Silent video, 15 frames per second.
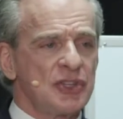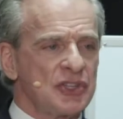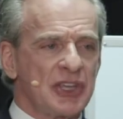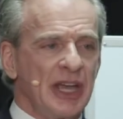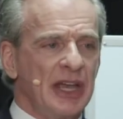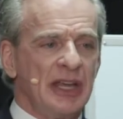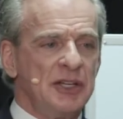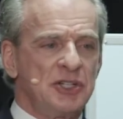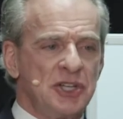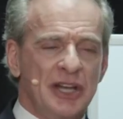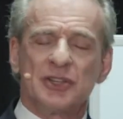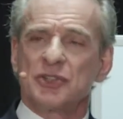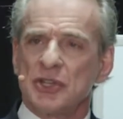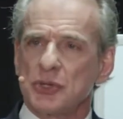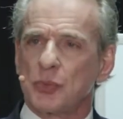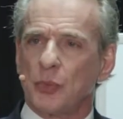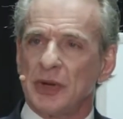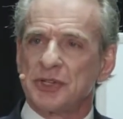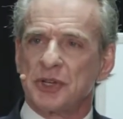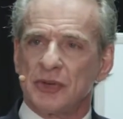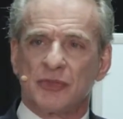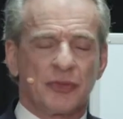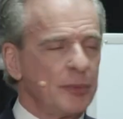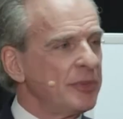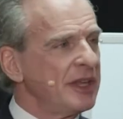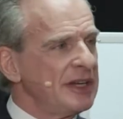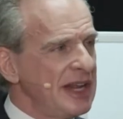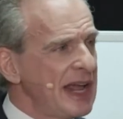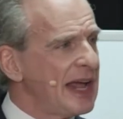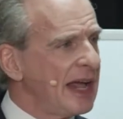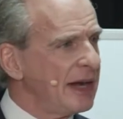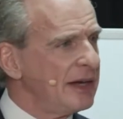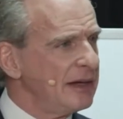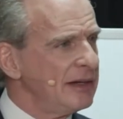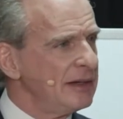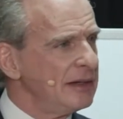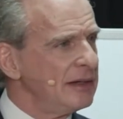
see Jesus risen from the dead